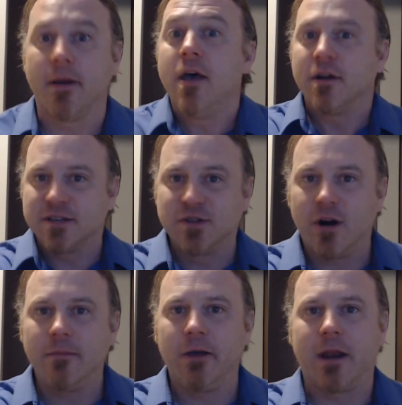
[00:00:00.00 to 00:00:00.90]
Because
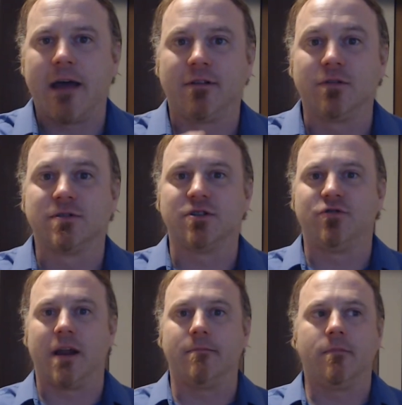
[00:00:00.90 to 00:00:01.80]
normally when I have a lucid
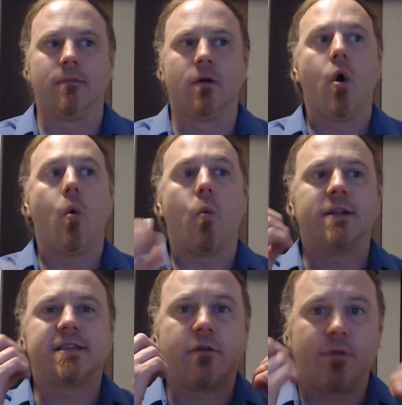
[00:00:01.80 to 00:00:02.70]
dream,
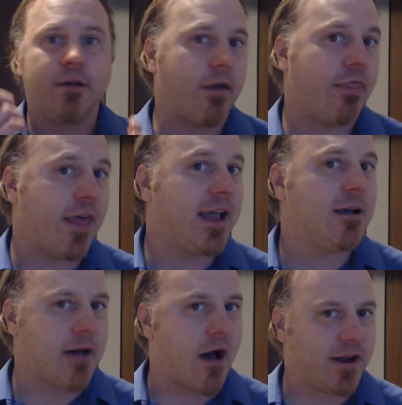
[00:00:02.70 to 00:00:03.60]
once I really think
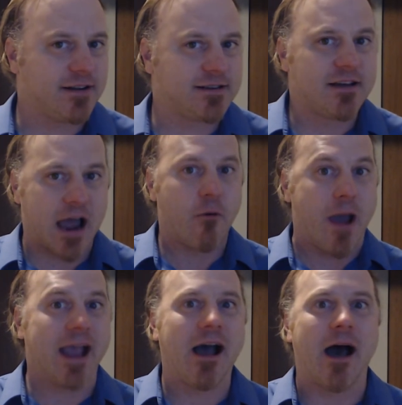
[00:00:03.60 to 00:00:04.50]
about it, I
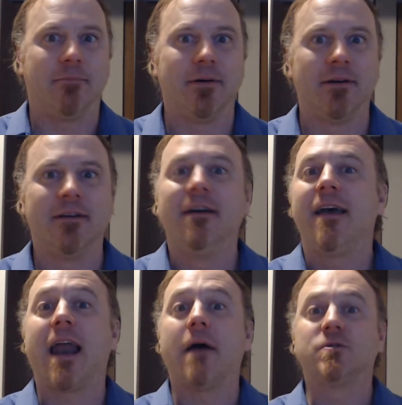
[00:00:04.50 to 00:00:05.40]
wake up.
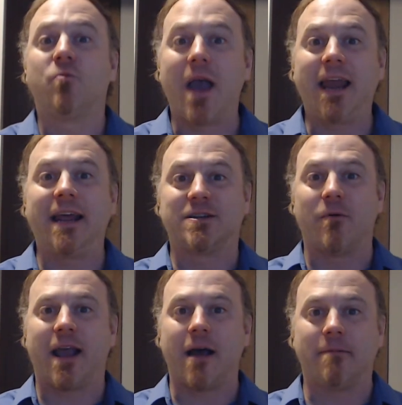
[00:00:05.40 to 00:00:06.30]
And I was waiting to
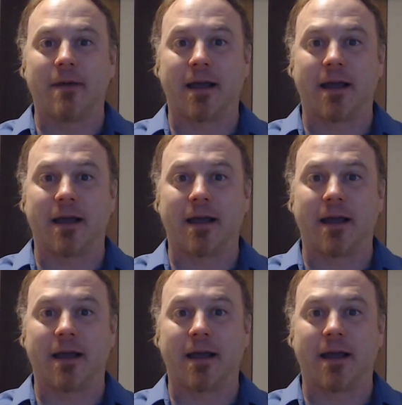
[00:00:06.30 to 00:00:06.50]
wake up.